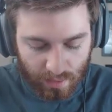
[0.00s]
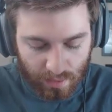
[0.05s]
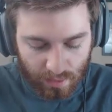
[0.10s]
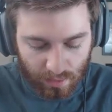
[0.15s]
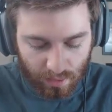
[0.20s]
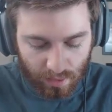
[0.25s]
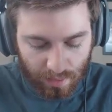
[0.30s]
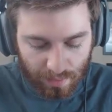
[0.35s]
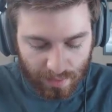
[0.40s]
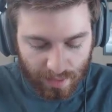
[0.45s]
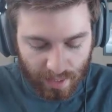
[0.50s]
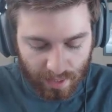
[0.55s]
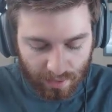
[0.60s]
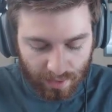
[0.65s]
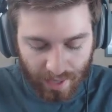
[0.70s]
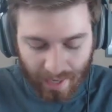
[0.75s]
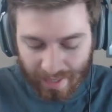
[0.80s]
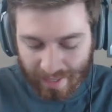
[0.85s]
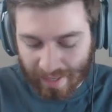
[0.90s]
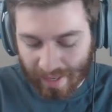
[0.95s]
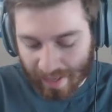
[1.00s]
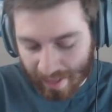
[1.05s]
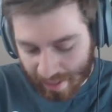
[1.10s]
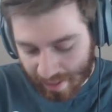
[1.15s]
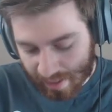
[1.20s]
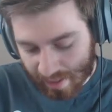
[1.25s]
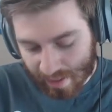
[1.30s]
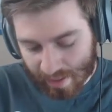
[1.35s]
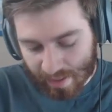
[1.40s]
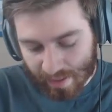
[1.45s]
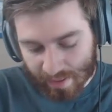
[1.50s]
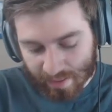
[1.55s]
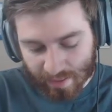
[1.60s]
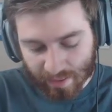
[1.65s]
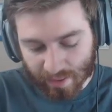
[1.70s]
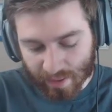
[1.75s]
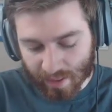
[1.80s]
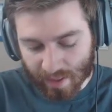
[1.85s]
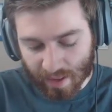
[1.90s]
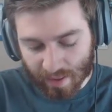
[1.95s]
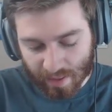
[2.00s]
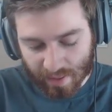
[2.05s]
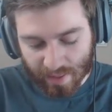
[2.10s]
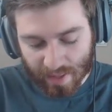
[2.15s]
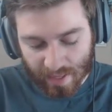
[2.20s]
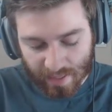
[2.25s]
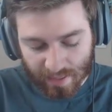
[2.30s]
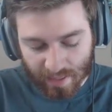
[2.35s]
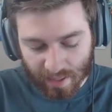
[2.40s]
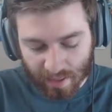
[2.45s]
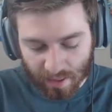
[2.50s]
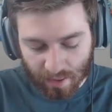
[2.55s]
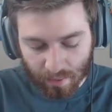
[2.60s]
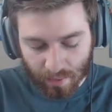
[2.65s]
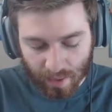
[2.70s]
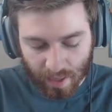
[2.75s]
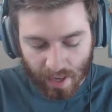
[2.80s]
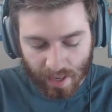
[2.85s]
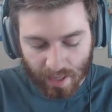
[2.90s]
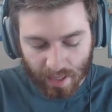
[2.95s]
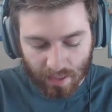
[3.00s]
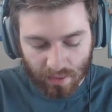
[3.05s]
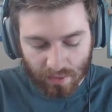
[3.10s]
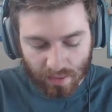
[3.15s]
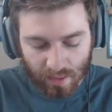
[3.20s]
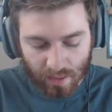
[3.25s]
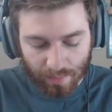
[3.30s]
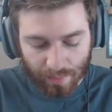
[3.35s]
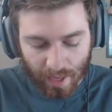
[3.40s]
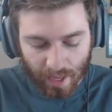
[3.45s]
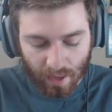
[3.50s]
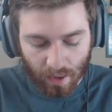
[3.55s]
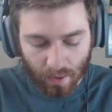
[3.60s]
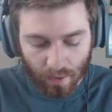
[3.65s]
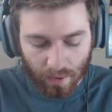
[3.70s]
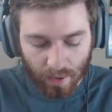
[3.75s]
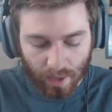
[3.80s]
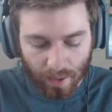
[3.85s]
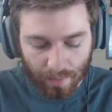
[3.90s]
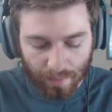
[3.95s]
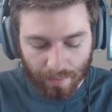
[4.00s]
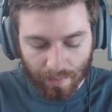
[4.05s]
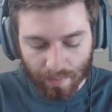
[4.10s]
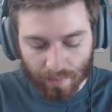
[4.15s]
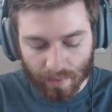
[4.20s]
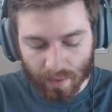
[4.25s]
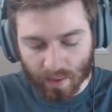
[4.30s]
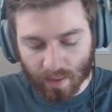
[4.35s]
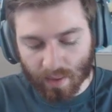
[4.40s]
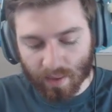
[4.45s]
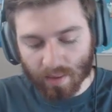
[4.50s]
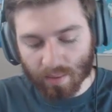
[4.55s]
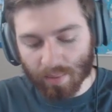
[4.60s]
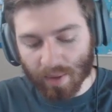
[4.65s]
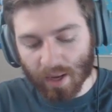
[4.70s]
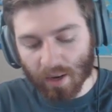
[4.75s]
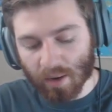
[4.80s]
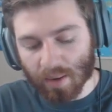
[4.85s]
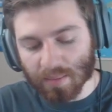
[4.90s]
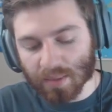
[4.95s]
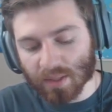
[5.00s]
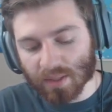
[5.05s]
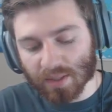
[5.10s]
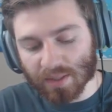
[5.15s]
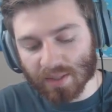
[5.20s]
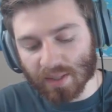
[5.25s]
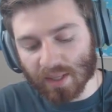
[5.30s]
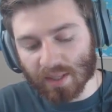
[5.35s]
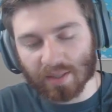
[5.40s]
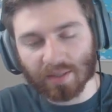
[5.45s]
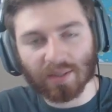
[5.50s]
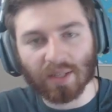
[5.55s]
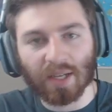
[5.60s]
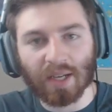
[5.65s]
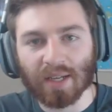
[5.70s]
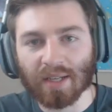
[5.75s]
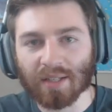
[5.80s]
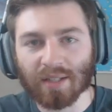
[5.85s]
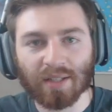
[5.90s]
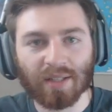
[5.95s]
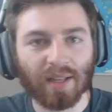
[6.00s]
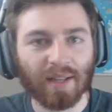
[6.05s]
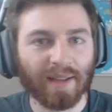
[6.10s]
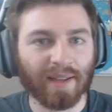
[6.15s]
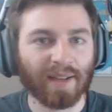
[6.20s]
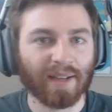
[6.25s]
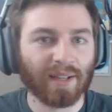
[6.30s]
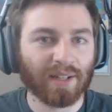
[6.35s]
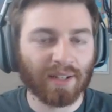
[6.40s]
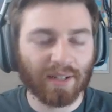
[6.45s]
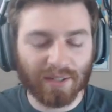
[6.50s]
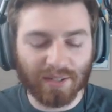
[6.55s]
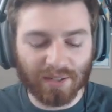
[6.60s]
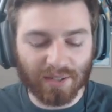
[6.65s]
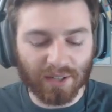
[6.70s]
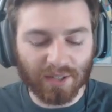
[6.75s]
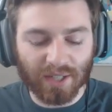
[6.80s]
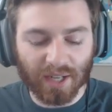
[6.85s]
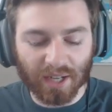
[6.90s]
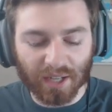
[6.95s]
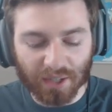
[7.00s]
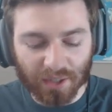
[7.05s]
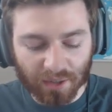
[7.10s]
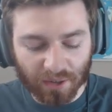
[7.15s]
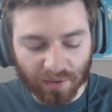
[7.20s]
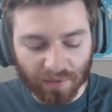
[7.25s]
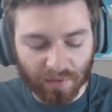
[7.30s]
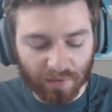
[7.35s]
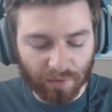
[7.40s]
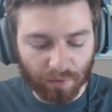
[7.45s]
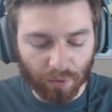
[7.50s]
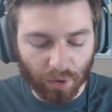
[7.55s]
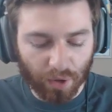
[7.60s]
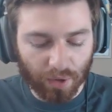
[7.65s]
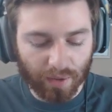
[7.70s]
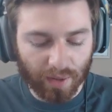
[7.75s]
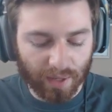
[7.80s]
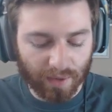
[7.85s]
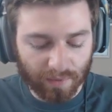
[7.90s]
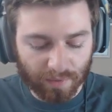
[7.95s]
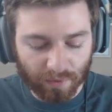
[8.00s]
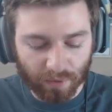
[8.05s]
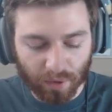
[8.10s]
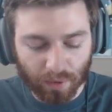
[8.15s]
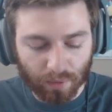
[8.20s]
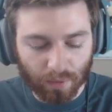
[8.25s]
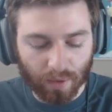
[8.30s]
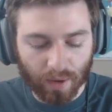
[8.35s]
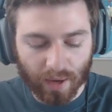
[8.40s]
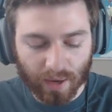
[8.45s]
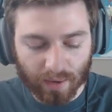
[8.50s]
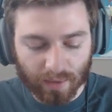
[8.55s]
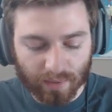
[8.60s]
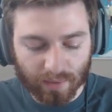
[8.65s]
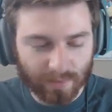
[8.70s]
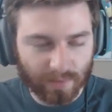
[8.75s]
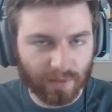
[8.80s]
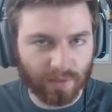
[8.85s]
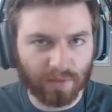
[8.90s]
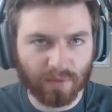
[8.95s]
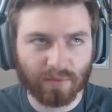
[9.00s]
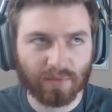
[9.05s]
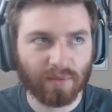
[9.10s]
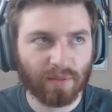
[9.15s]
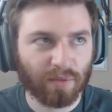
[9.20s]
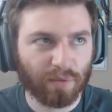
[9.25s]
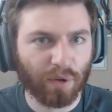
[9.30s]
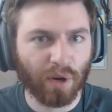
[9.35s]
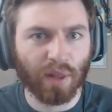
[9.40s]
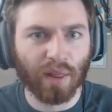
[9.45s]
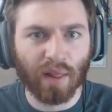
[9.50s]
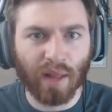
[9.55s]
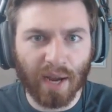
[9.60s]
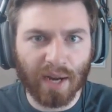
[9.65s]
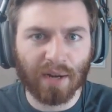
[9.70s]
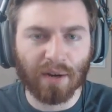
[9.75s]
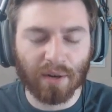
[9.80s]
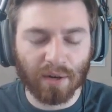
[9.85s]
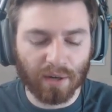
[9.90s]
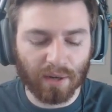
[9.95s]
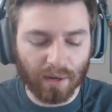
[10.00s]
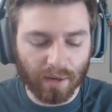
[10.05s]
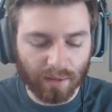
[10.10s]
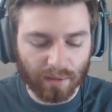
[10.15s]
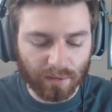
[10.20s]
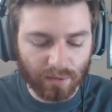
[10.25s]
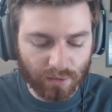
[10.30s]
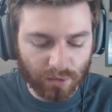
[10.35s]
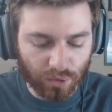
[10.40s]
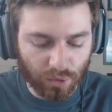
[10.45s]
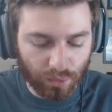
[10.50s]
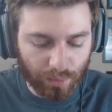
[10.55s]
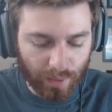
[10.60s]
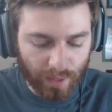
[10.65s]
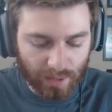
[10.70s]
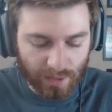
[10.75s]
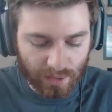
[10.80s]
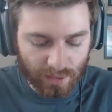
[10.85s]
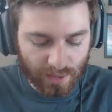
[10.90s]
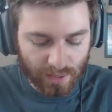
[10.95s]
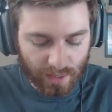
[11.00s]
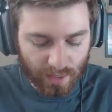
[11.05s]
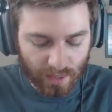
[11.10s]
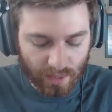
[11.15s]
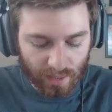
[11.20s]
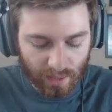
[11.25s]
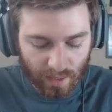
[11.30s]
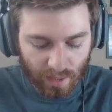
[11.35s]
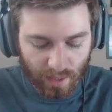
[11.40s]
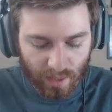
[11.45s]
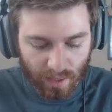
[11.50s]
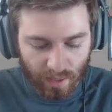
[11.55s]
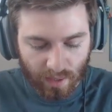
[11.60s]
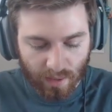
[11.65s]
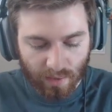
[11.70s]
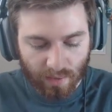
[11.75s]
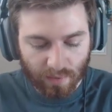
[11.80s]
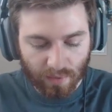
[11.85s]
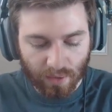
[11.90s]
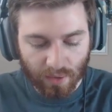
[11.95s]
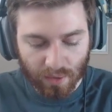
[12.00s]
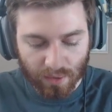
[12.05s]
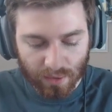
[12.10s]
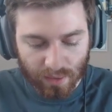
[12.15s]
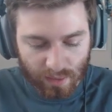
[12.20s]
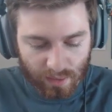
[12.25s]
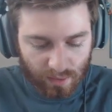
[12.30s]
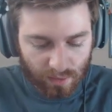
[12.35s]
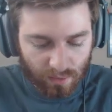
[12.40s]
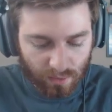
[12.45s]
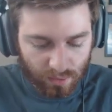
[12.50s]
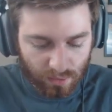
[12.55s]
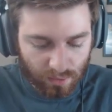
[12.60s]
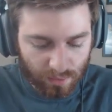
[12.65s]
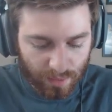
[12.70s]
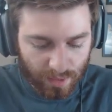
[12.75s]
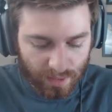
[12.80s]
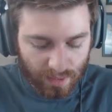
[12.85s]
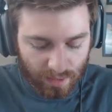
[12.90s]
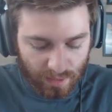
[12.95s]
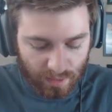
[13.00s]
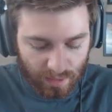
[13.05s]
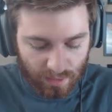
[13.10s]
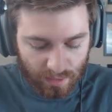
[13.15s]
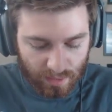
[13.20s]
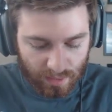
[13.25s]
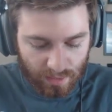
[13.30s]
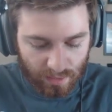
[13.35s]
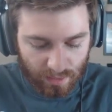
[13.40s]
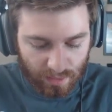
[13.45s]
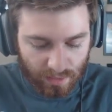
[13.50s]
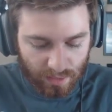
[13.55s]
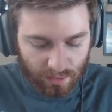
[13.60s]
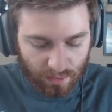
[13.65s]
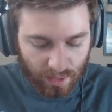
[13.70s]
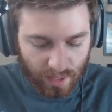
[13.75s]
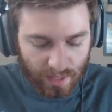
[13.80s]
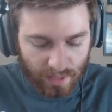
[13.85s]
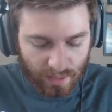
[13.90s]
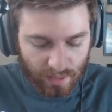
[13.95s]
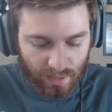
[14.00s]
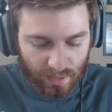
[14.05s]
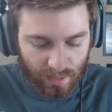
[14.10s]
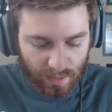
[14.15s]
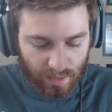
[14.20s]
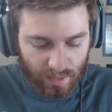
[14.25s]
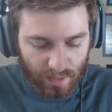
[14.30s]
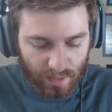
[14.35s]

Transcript: Slow him down. I can, okay, now that that's out of the way, I can use the Battle Ram. Battle Ram is just a, a, a, such a good front, like front run, front liner troop, I should say, for those, those Three Musketeers, dude. It's crazy.